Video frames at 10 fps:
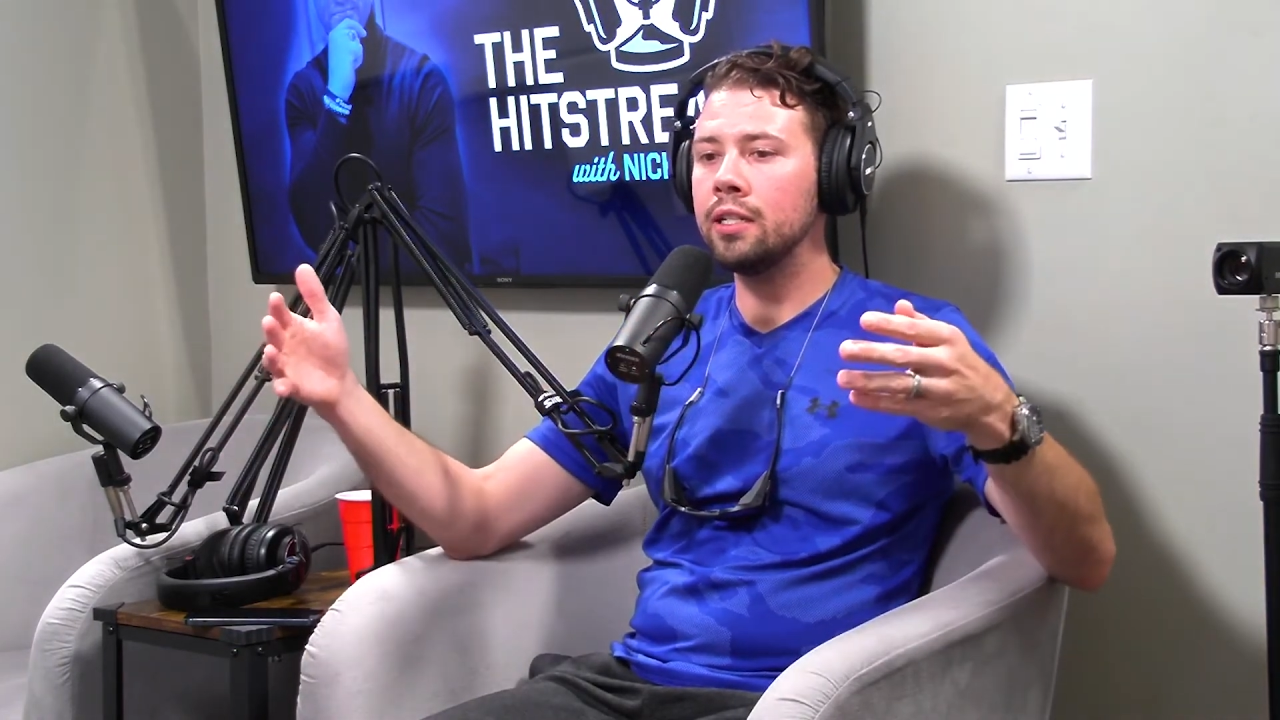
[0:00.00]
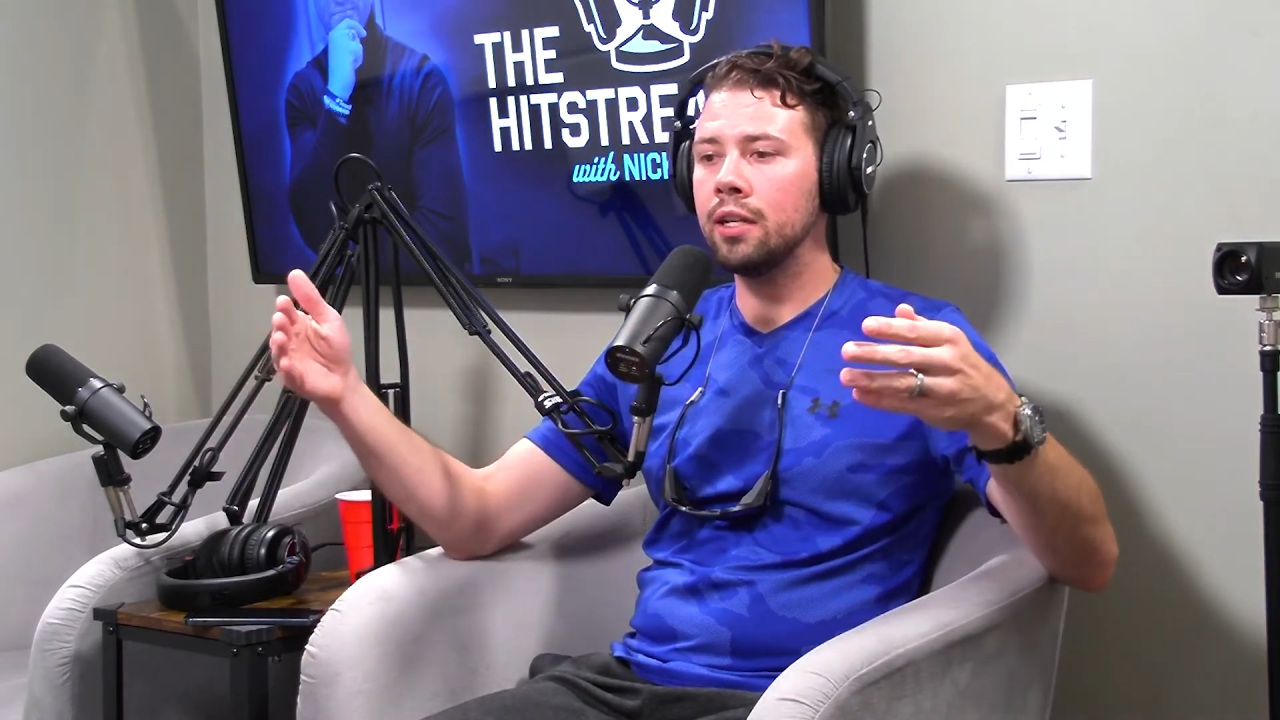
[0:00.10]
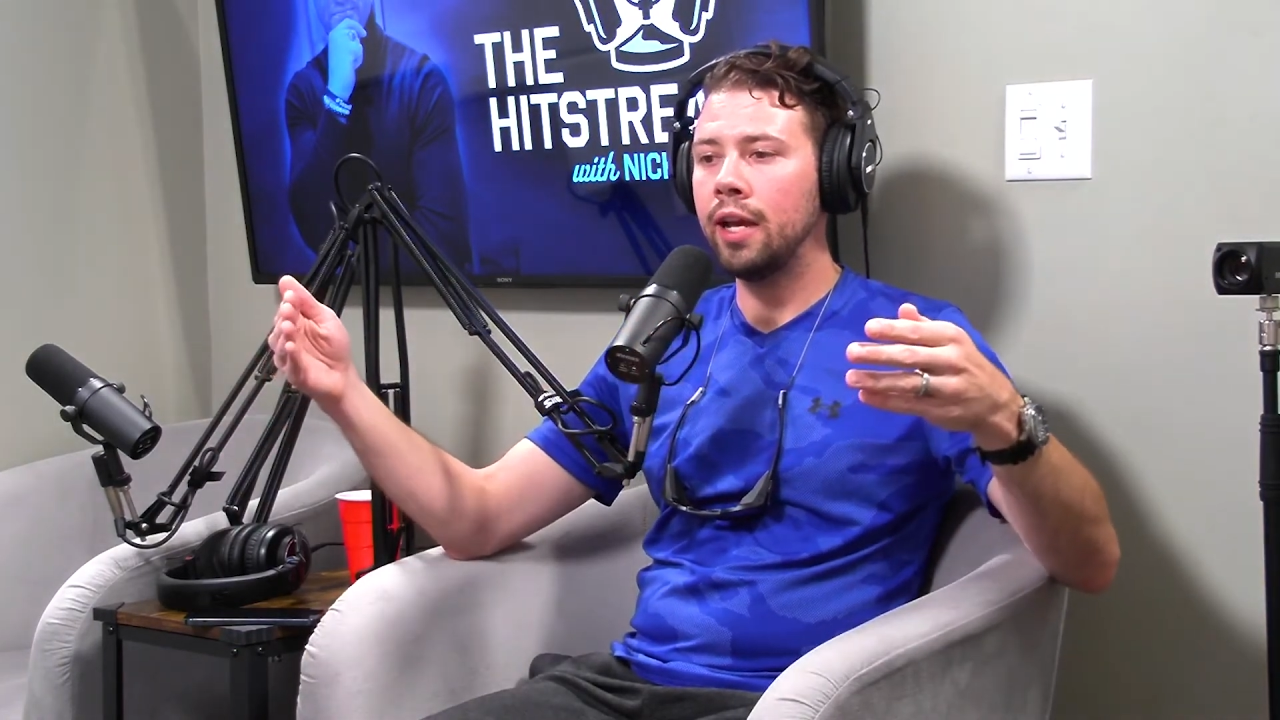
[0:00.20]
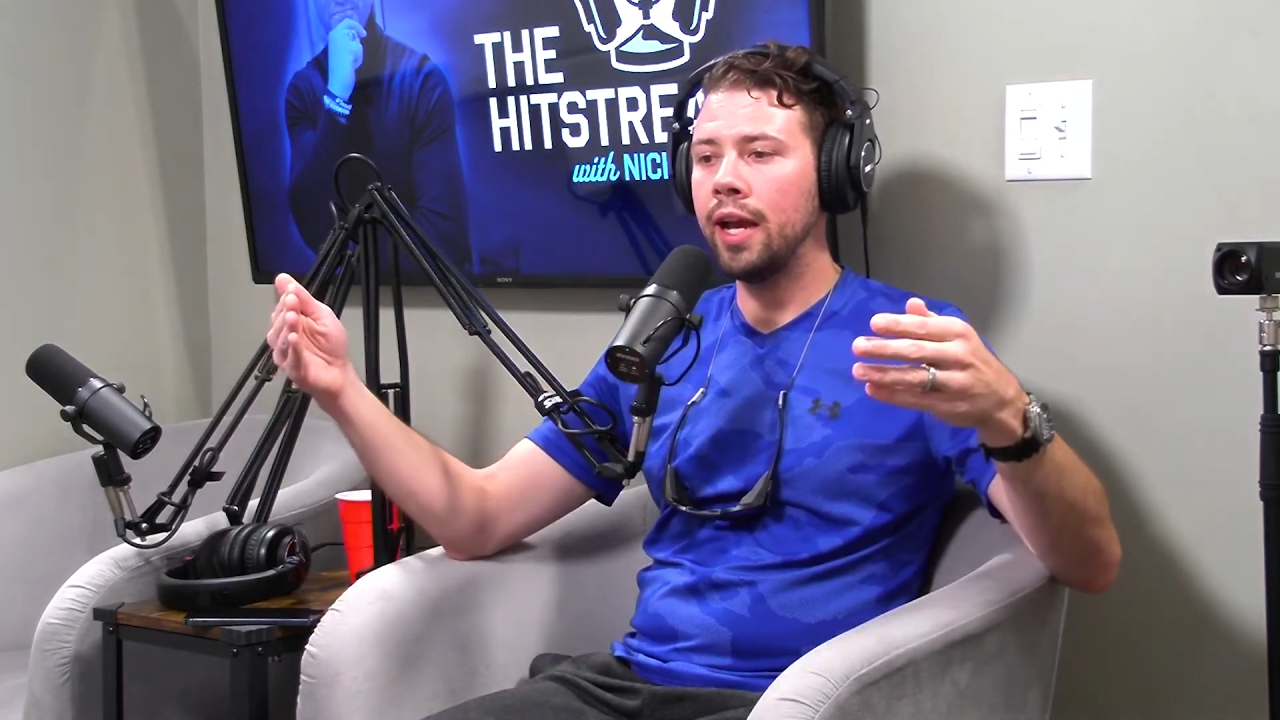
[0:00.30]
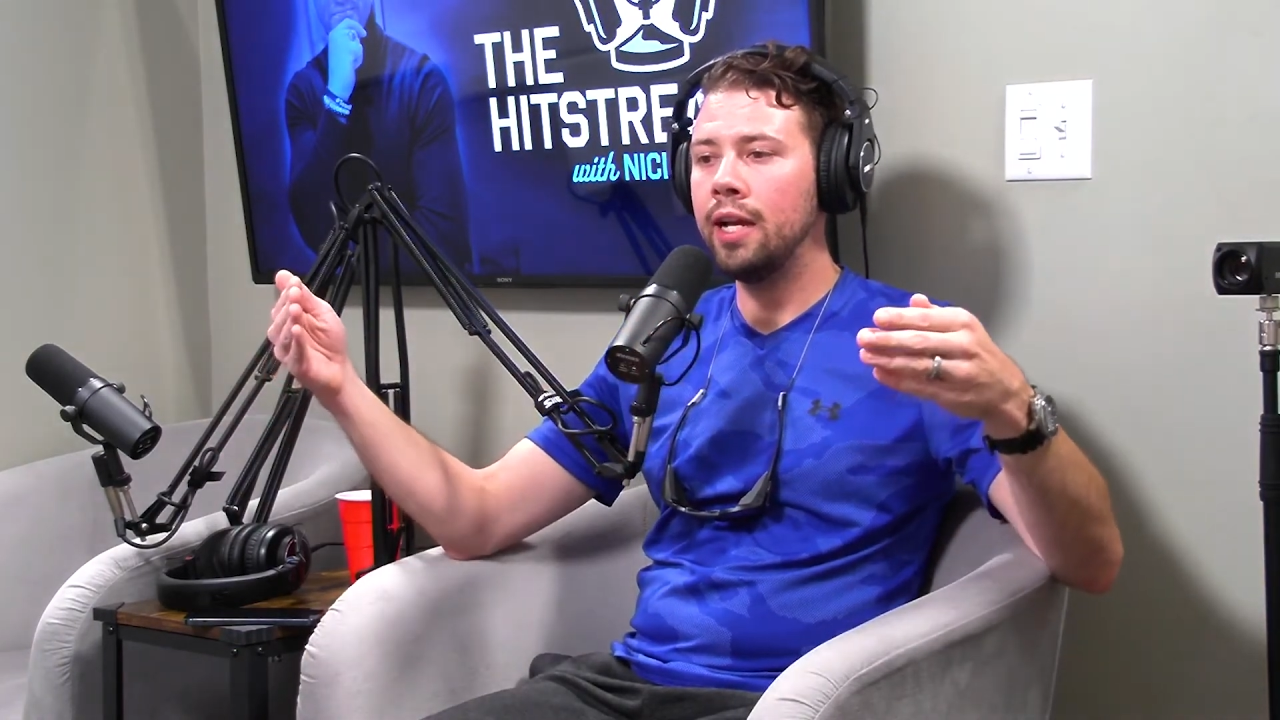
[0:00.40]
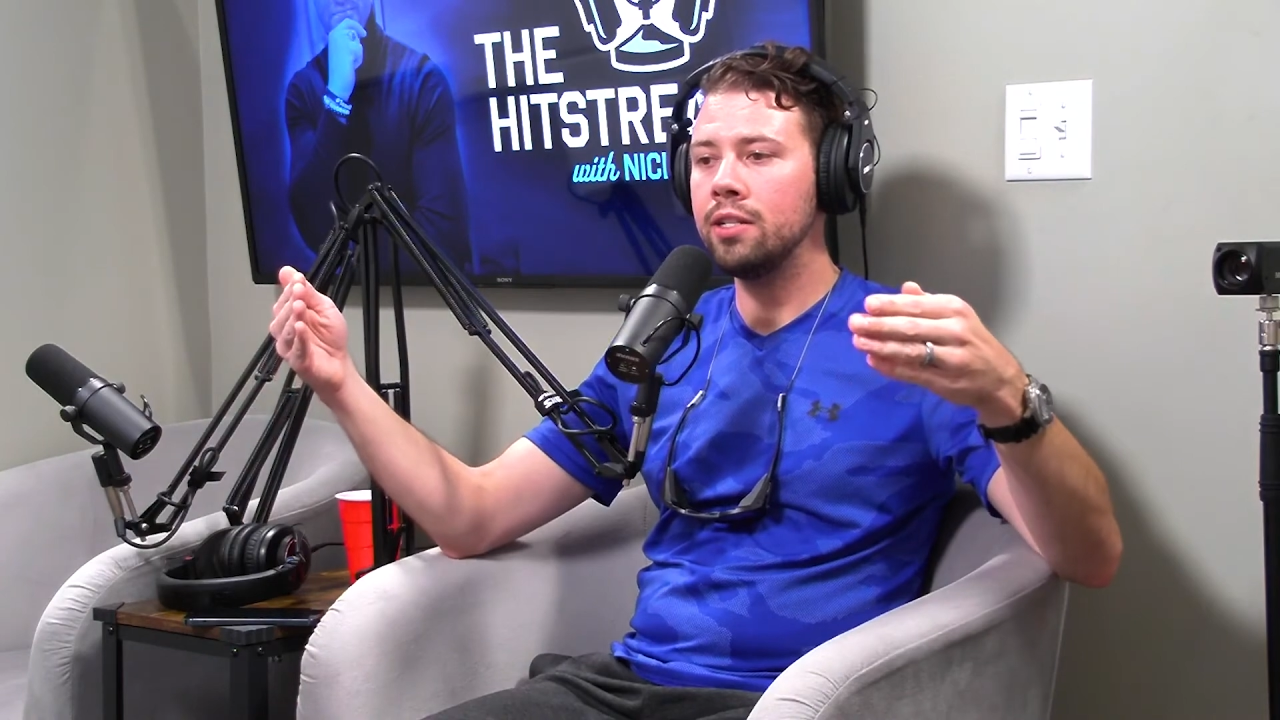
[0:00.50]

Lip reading: has